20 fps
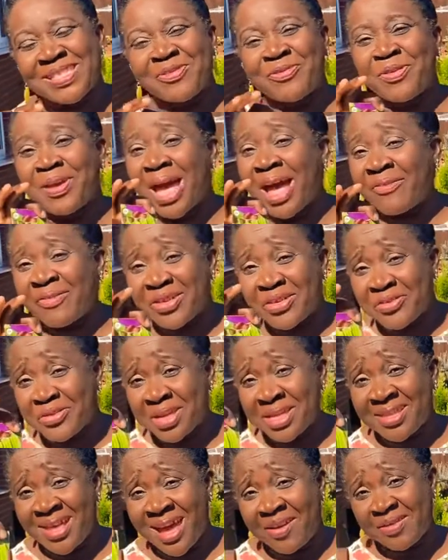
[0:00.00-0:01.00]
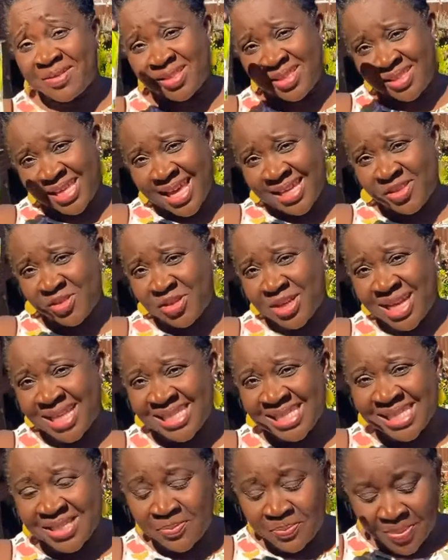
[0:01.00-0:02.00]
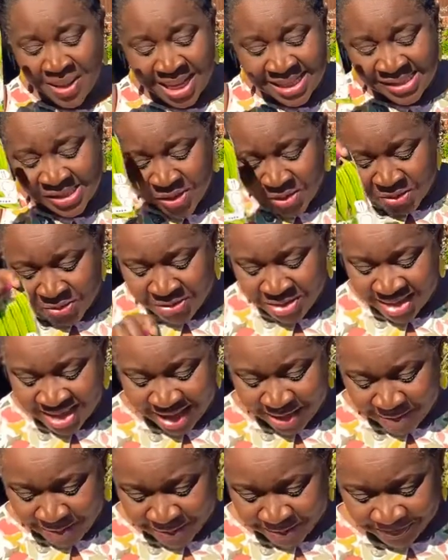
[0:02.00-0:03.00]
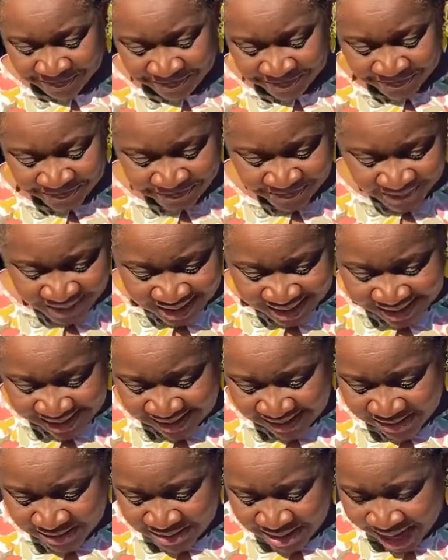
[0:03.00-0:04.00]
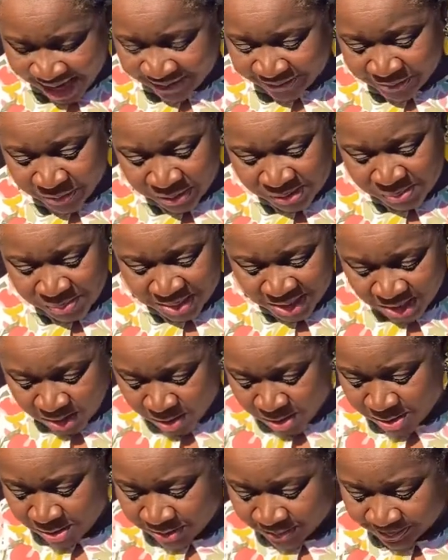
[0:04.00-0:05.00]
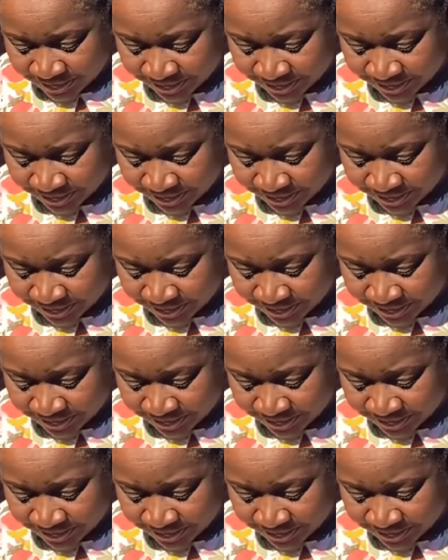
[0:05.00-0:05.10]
If you have a greenhouse, yes, you can still plant okra now. So I've done sweet corn.